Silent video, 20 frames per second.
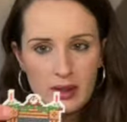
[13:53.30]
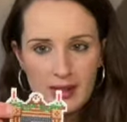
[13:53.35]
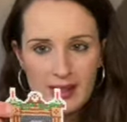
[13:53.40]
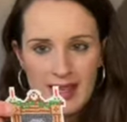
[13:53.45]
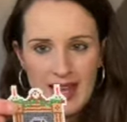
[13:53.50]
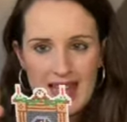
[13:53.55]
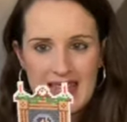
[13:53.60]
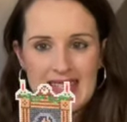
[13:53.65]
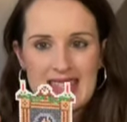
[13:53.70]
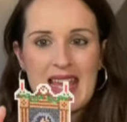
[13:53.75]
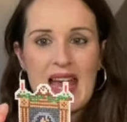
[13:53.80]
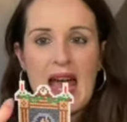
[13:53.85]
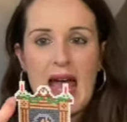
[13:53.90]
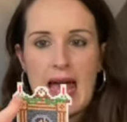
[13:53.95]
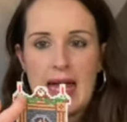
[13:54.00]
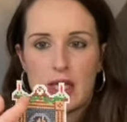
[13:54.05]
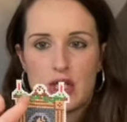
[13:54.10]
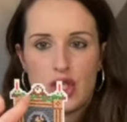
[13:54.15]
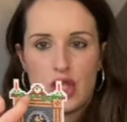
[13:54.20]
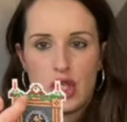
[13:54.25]

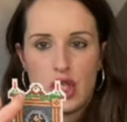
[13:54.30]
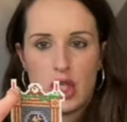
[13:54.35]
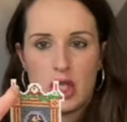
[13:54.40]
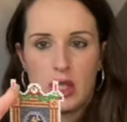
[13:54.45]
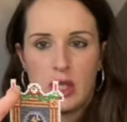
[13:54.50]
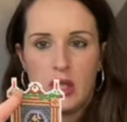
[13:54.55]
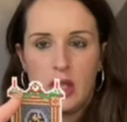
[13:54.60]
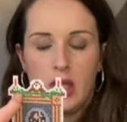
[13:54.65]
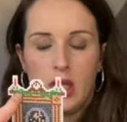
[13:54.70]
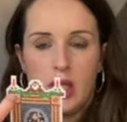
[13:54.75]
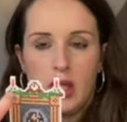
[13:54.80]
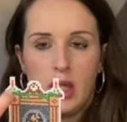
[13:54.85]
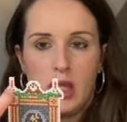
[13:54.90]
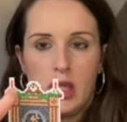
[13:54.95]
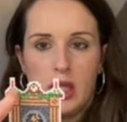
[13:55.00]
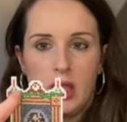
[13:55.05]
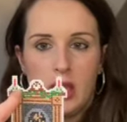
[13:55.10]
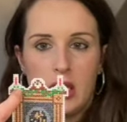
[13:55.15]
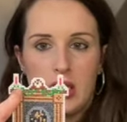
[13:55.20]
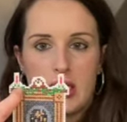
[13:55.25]
attach
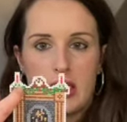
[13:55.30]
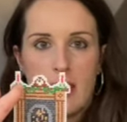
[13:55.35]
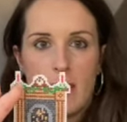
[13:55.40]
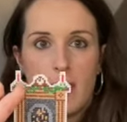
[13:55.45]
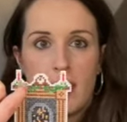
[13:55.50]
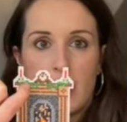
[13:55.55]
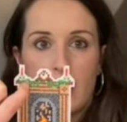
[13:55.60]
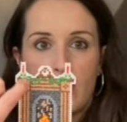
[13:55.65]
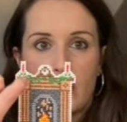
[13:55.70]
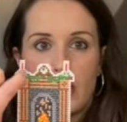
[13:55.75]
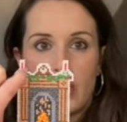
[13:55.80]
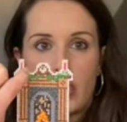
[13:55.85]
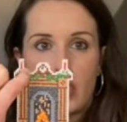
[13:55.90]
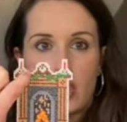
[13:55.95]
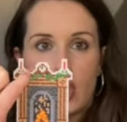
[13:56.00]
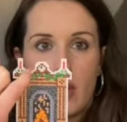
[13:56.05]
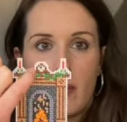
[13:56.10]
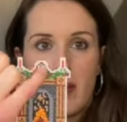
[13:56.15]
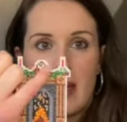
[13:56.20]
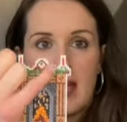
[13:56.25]
something onto the
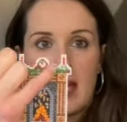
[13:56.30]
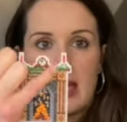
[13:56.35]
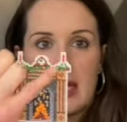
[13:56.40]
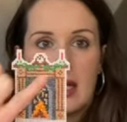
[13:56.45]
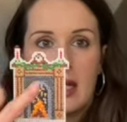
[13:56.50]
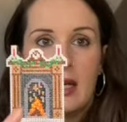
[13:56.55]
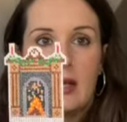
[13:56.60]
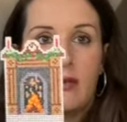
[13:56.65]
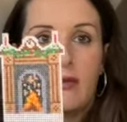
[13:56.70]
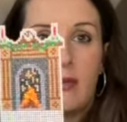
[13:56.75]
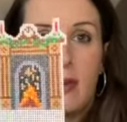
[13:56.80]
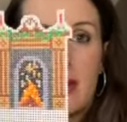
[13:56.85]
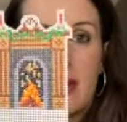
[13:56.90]
top here of my